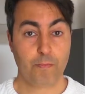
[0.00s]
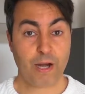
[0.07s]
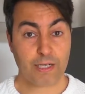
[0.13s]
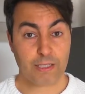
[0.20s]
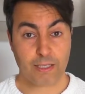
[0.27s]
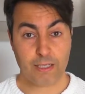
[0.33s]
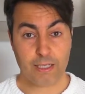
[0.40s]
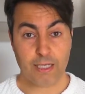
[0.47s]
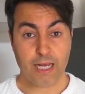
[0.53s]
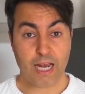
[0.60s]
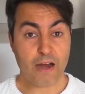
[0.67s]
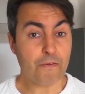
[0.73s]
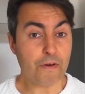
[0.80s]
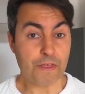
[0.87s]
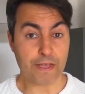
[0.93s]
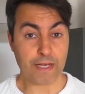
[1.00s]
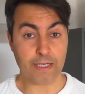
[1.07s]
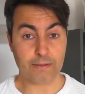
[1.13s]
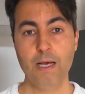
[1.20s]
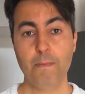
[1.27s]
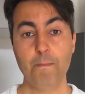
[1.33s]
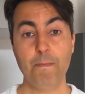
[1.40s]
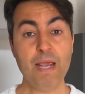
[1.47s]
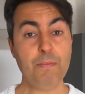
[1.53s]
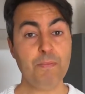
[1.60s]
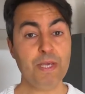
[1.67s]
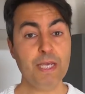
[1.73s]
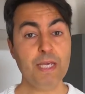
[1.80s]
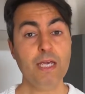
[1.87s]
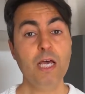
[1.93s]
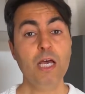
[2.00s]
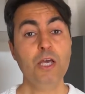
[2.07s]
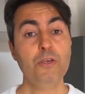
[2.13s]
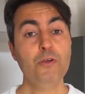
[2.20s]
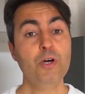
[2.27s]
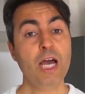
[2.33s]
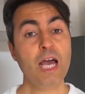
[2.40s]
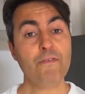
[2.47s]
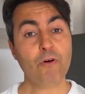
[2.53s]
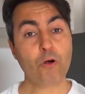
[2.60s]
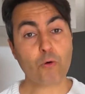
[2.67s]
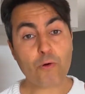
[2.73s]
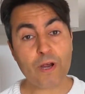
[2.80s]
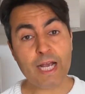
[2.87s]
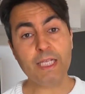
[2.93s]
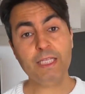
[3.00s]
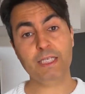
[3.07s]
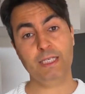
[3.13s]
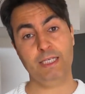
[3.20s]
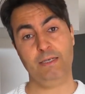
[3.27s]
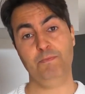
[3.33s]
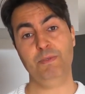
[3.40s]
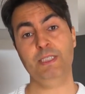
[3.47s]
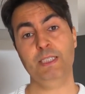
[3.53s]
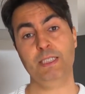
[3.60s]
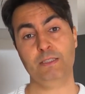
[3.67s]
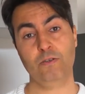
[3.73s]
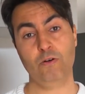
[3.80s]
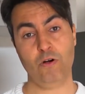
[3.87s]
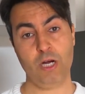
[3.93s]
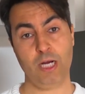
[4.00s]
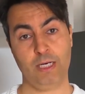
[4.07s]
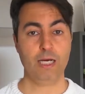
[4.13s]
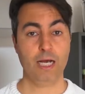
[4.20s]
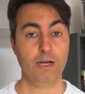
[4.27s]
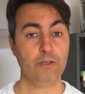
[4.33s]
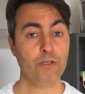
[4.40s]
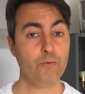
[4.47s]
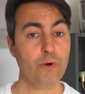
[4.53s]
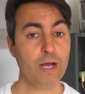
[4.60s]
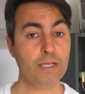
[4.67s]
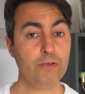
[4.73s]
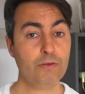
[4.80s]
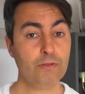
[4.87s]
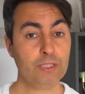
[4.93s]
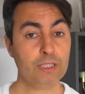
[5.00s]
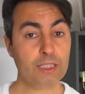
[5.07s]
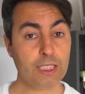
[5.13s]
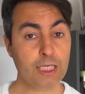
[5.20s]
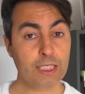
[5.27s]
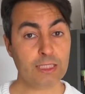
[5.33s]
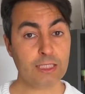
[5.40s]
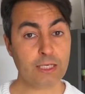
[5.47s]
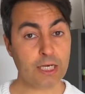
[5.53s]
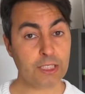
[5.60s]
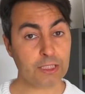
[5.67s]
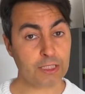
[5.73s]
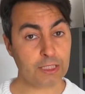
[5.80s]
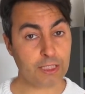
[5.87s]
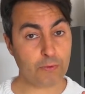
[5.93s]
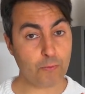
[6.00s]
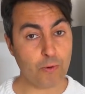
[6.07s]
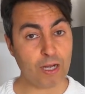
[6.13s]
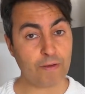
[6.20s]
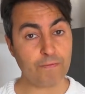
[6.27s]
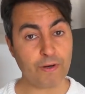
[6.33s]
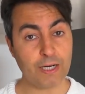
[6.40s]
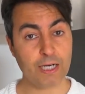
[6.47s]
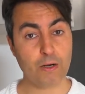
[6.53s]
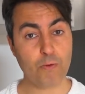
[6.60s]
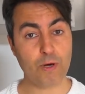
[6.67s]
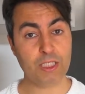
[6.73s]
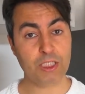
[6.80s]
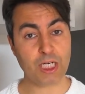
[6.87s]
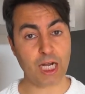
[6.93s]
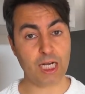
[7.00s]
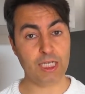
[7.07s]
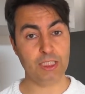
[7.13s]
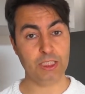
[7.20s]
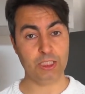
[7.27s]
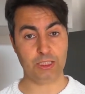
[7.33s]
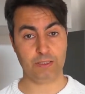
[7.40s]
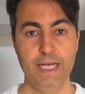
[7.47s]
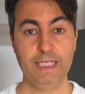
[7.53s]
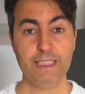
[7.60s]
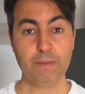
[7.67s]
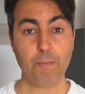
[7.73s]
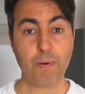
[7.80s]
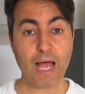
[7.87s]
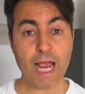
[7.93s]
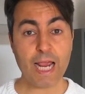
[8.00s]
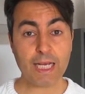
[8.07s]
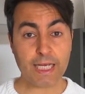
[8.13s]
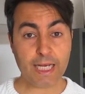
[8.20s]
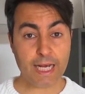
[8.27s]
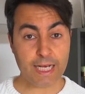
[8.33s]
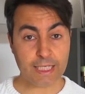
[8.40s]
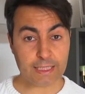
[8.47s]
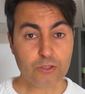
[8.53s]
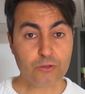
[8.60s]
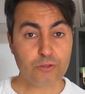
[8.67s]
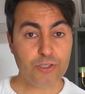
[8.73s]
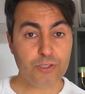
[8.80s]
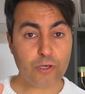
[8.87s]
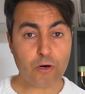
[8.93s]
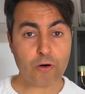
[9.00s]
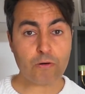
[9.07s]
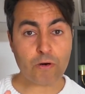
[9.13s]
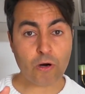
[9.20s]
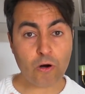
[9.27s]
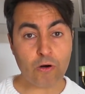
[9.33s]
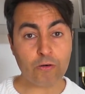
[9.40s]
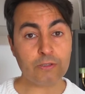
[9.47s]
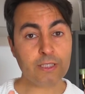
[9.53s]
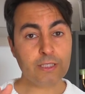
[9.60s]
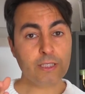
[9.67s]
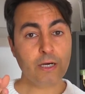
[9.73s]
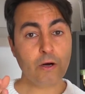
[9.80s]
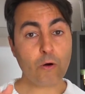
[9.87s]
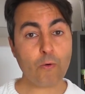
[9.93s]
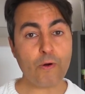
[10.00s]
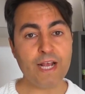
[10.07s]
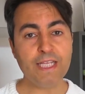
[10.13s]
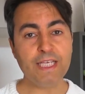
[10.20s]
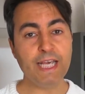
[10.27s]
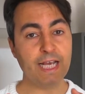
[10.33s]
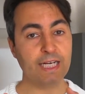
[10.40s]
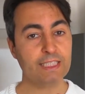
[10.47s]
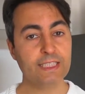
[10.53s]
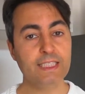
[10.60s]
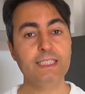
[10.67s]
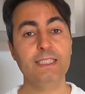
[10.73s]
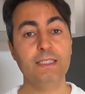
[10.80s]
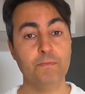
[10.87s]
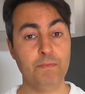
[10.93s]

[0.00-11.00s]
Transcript: practically everything. Maybe you have already a business going. Another way to use the skills learned in the One Funnel Away Challenge is applying it to your own already existing